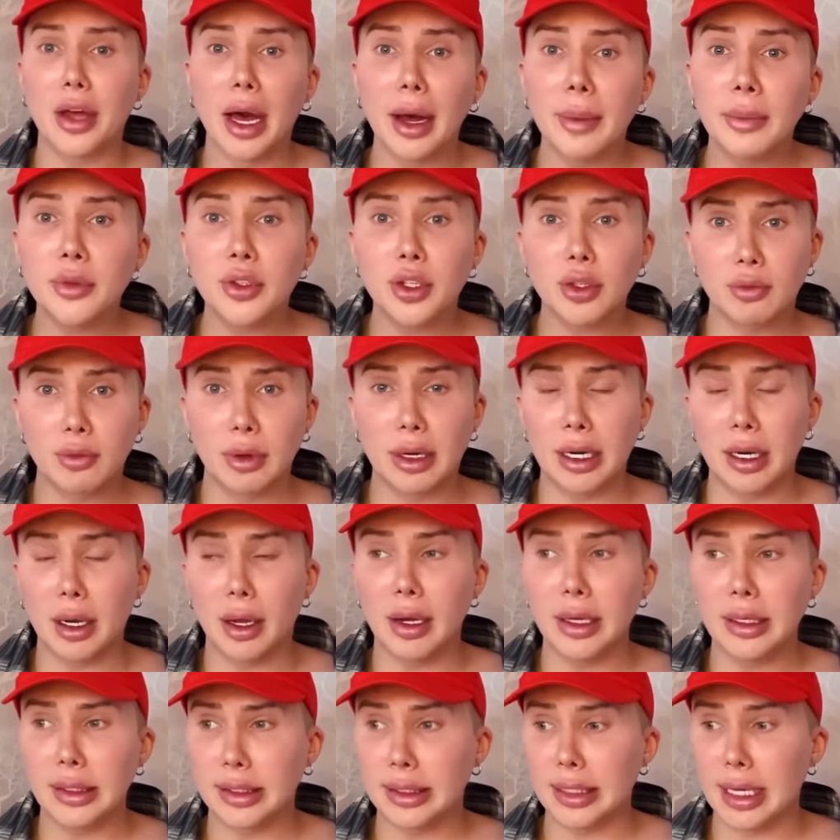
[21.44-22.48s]
come to
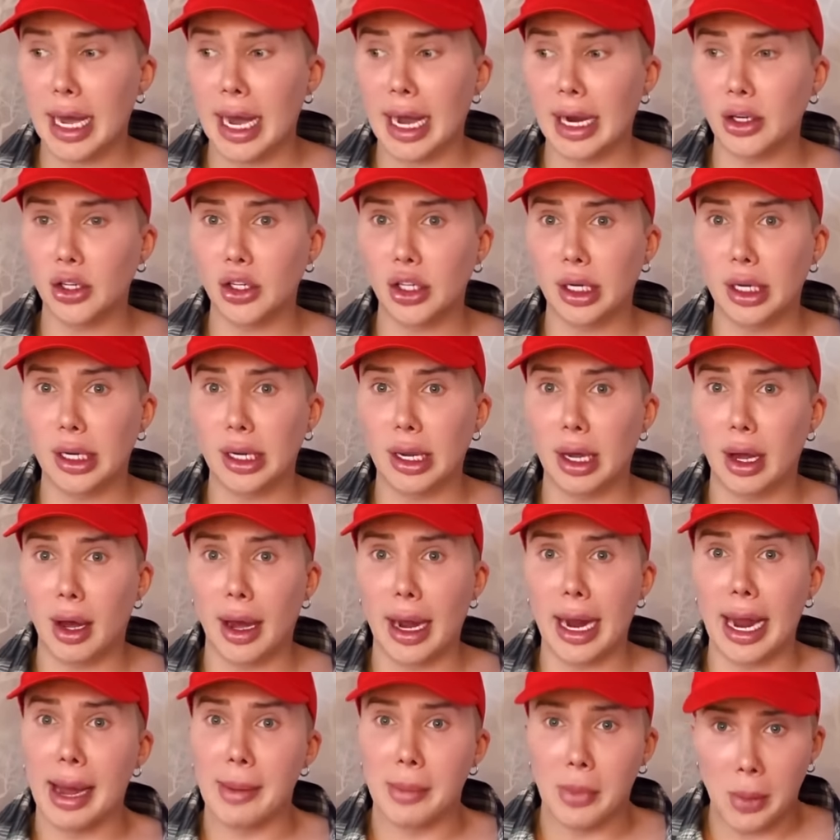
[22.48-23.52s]
realize that actually
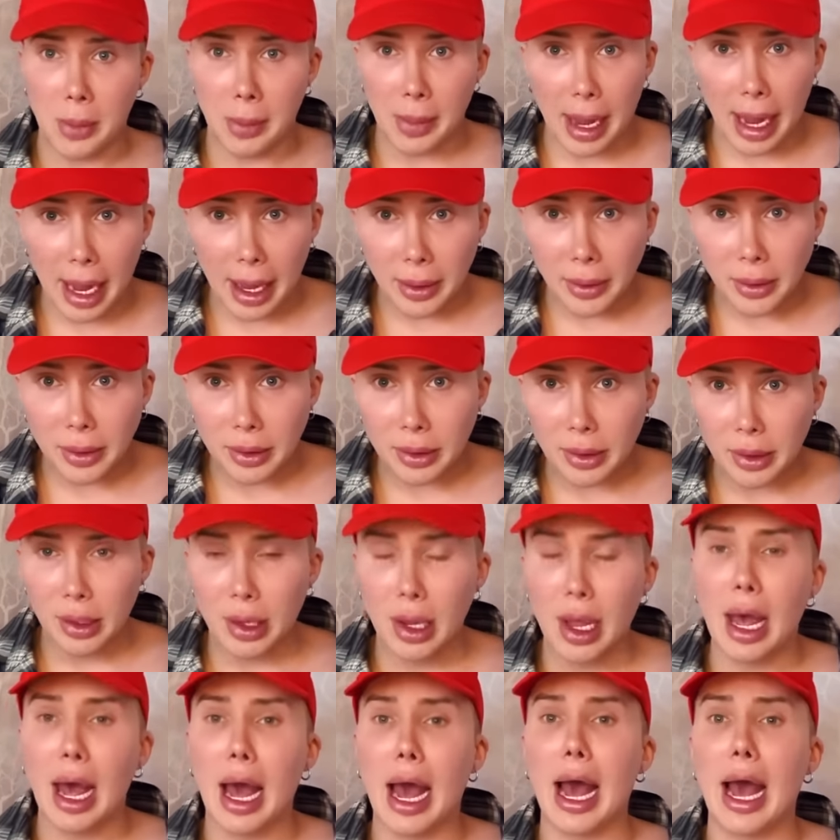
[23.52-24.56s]
I am a man.
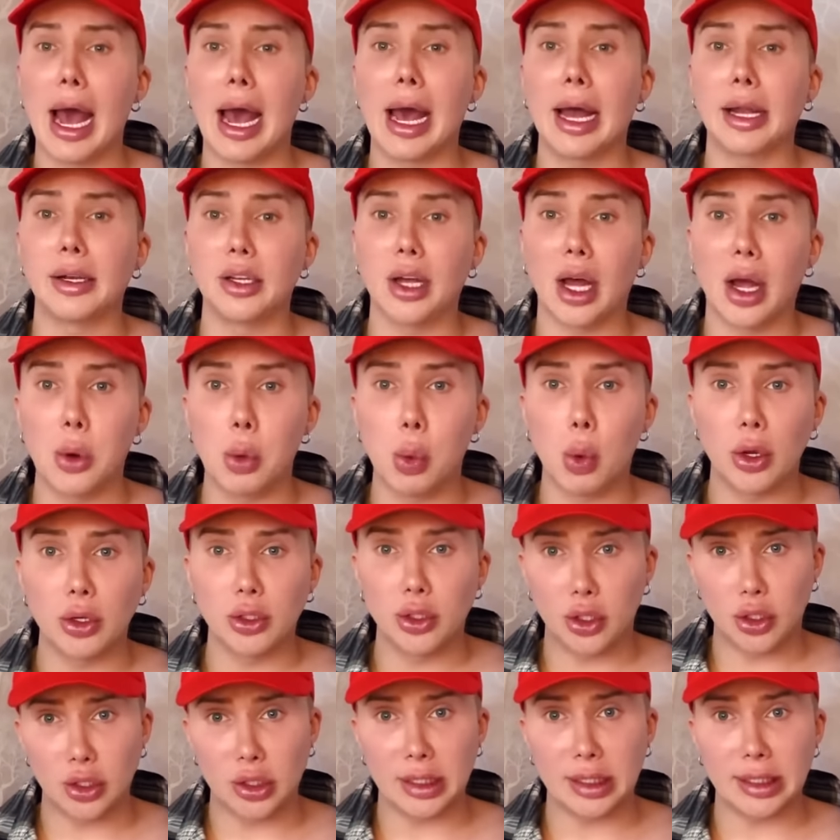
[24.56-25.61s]
And I
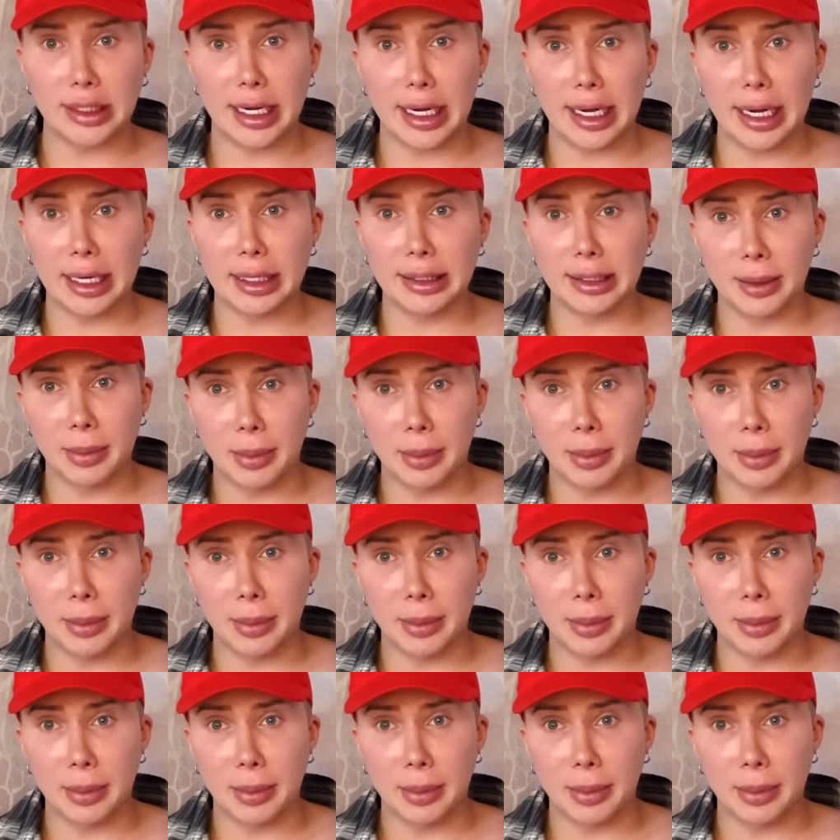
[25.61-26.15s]
want to stay as a